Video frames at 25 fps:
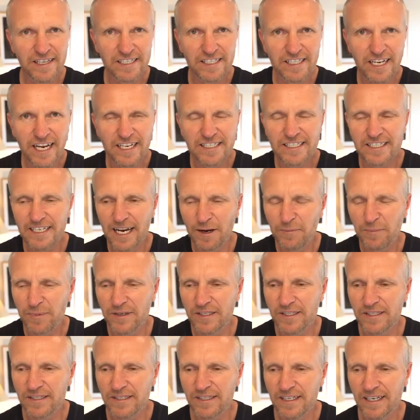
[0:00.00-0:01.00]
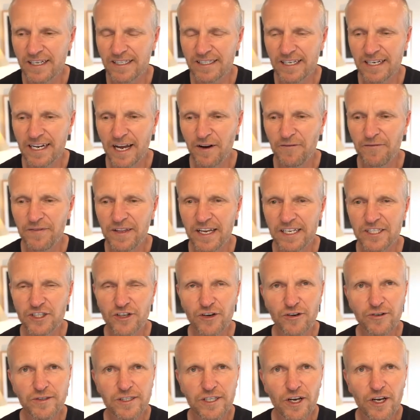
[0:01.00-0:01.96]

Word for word: The chest up is, is enough there too.